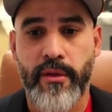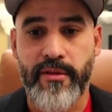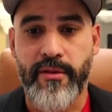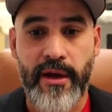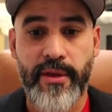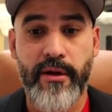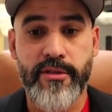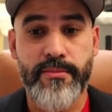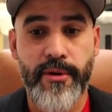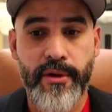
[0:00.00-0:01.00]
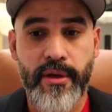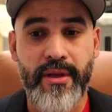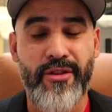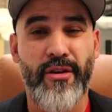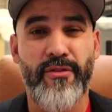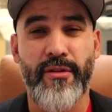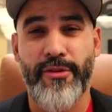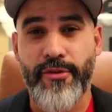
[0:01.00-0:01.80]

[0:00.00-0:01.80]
The townhouse market adjusted